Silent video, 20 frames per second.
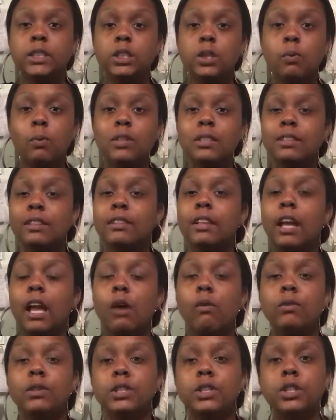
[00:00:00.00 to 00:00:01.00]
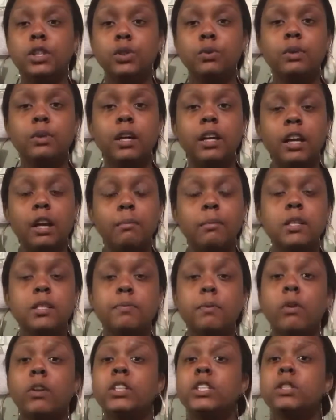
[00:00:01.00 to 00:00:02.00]
It wasn't like the cake wasn't cute. It gave me
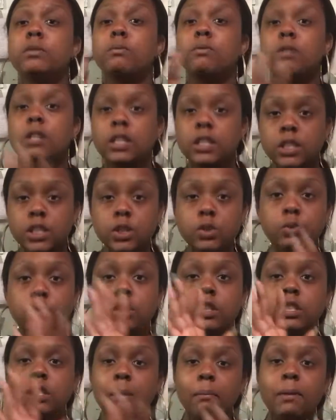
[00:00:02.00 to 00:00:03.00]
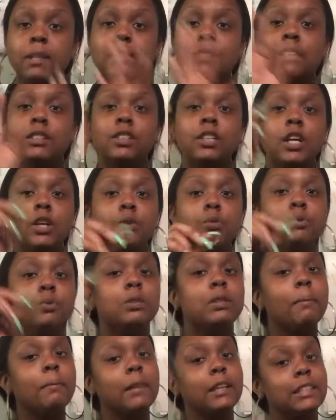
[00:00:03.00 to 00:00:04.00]
inspiration. As soon as somebody says, can you do
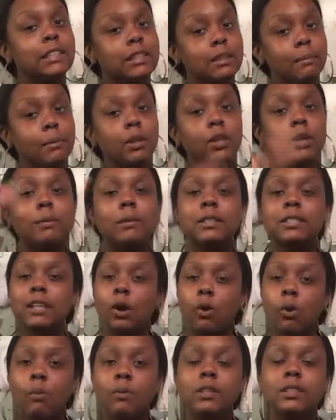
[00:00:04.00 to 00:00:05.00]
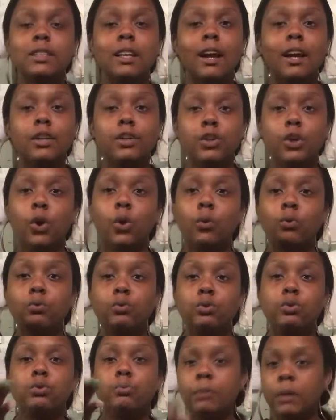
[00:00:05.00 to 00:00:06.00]
something similar? Because I always say I
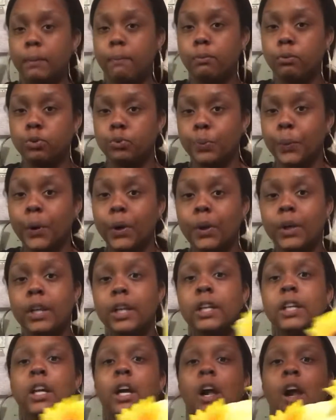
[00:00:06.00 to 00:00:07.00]
don't do people's work.